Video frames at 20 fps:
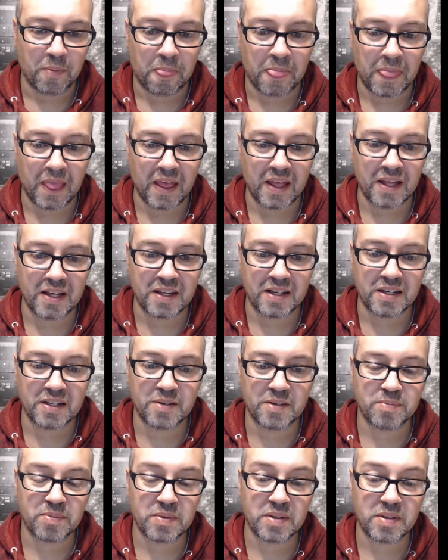
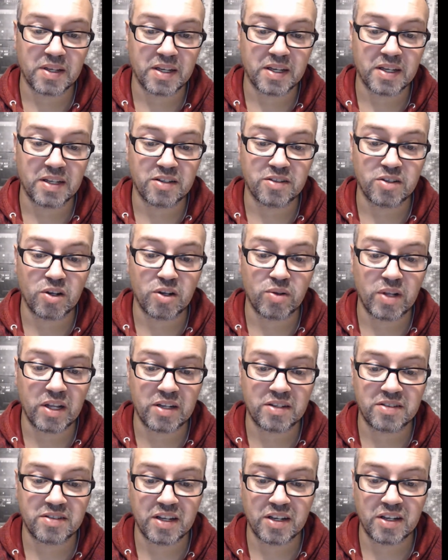So let's
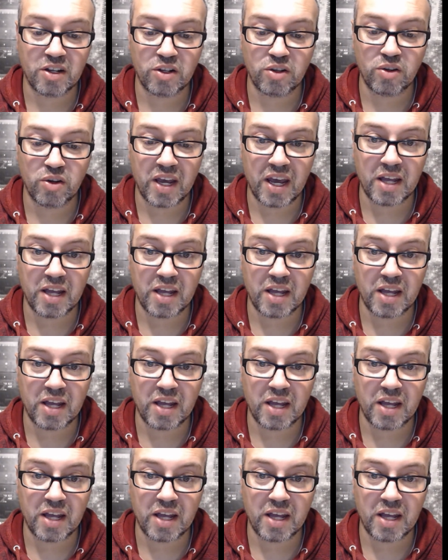take a look at